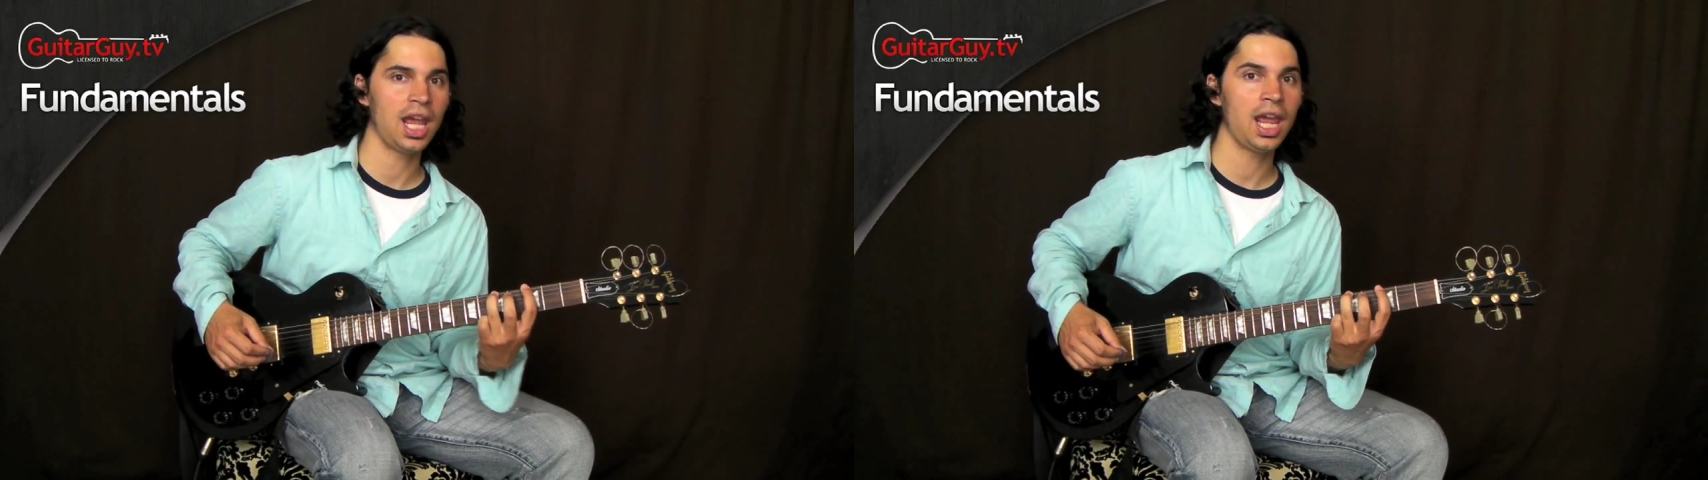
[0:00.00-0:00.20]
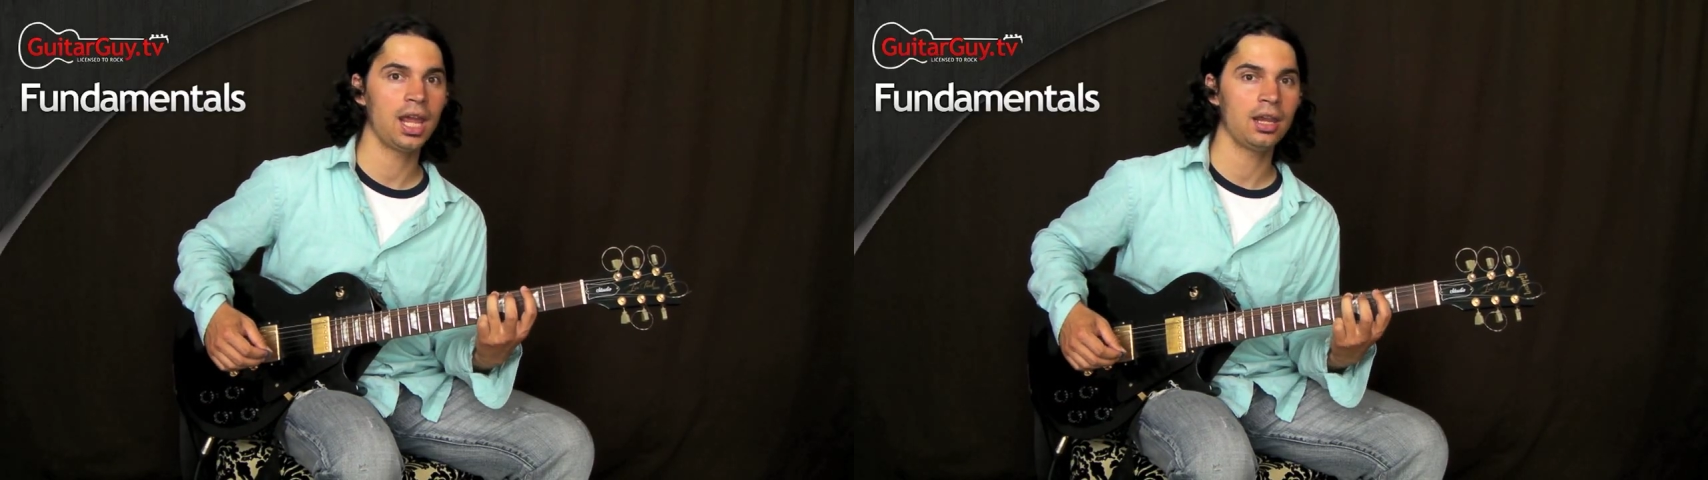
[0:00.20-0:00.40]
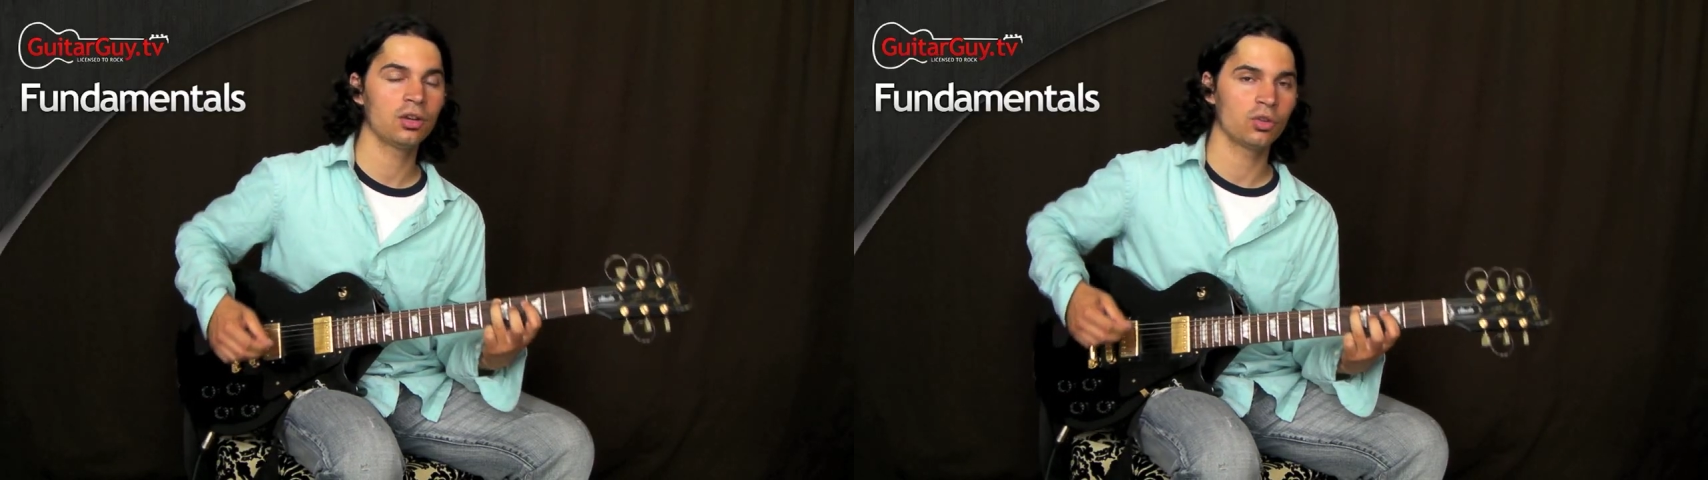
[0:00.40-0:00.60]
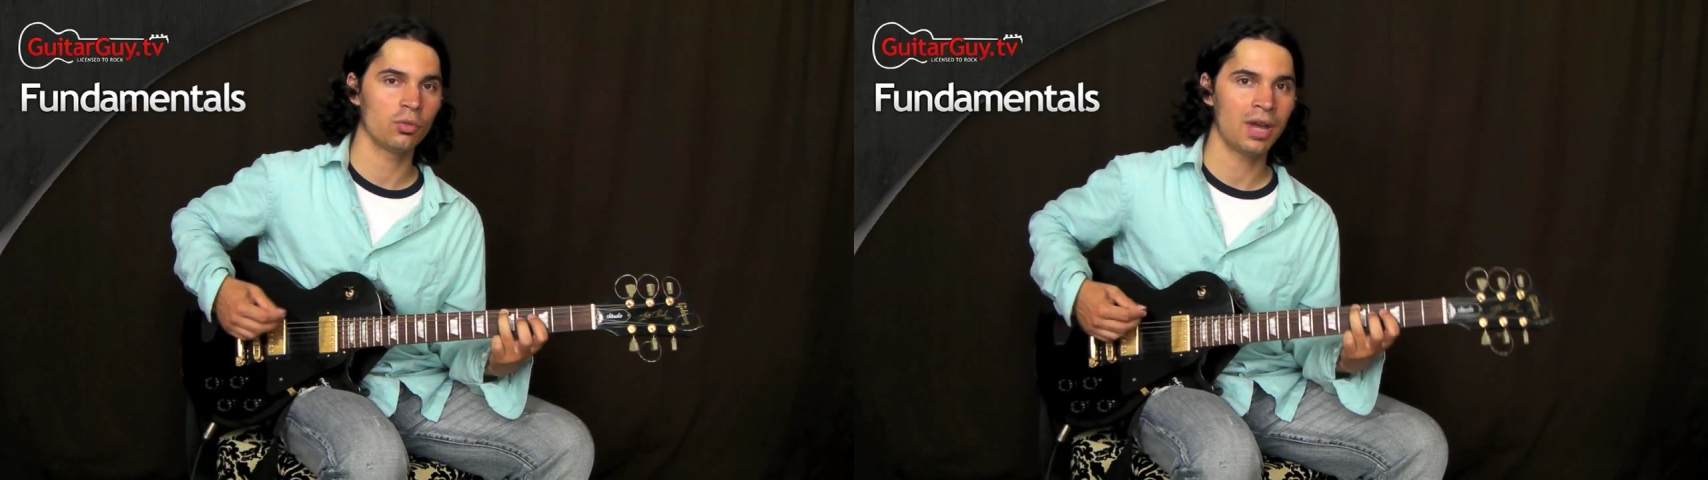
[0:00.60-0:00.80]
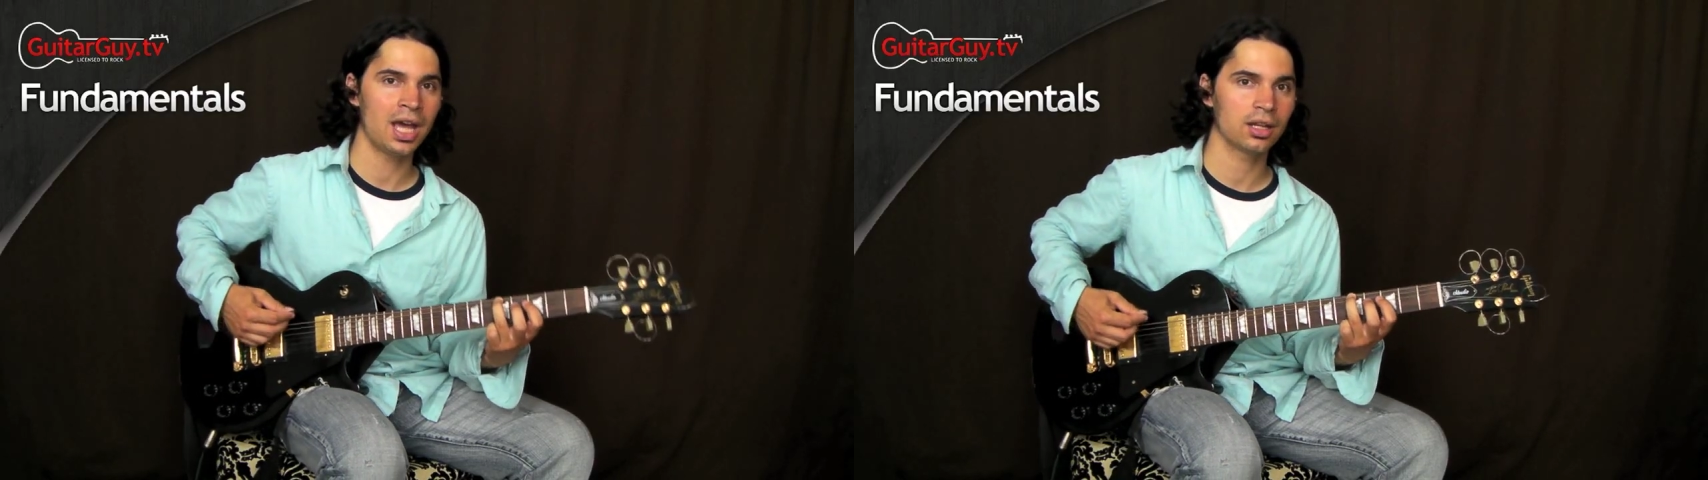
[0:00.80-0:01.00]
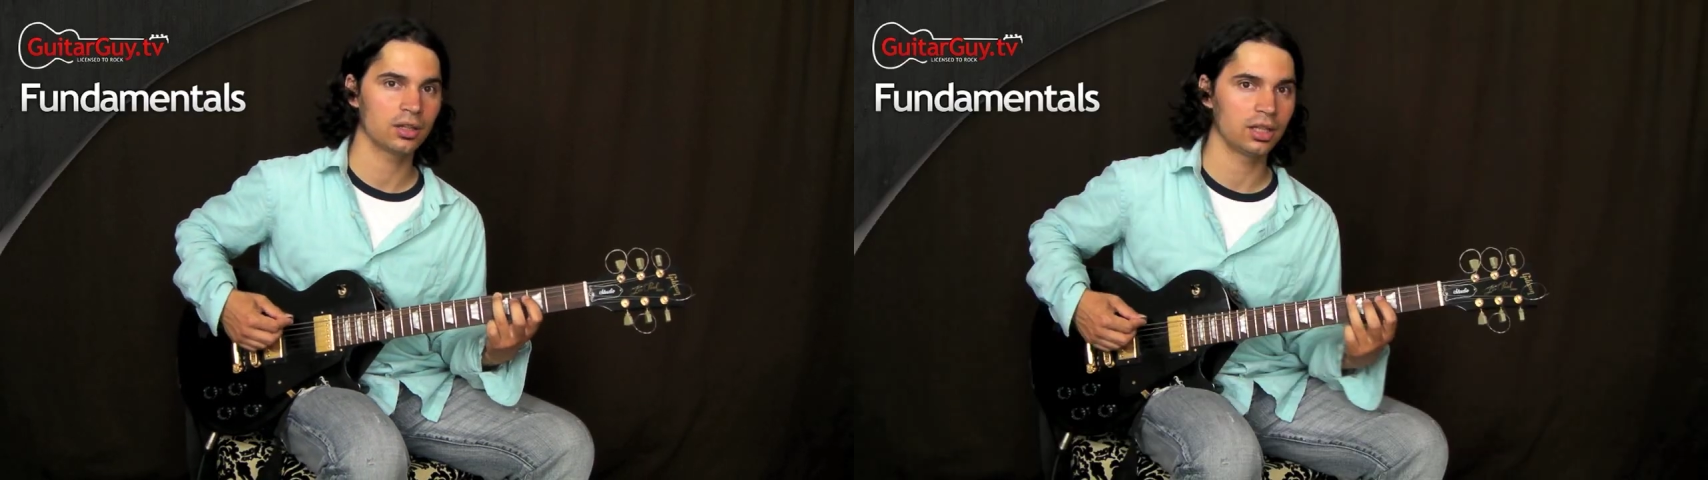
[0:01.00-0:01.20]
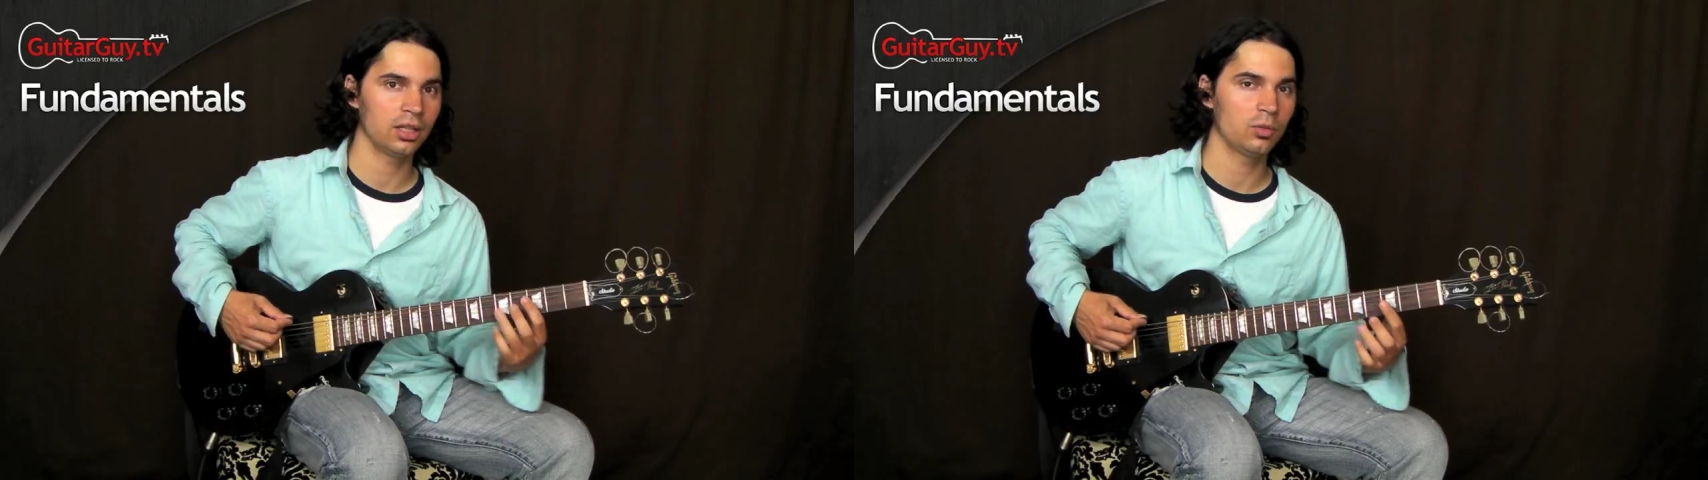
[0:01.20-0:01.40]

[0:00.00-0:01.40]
A chromatically